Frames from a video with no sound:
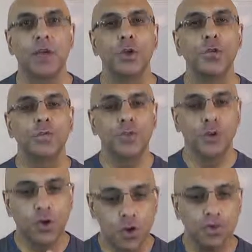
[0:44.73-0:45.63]
You've
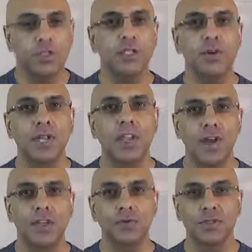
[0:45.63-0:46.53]
got to
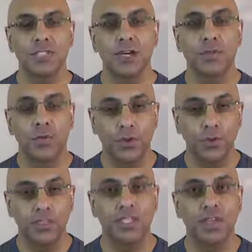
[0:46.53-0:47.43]
align yourself with your
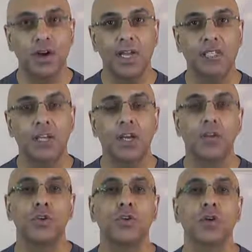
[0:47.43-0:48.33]
desires,
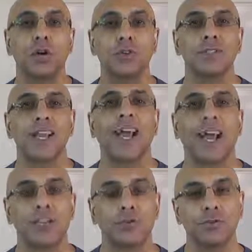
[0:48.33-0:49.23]
your goals,
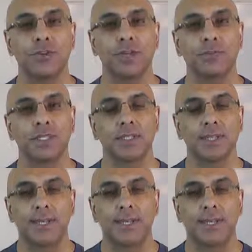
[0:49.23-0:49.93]
and your dreams.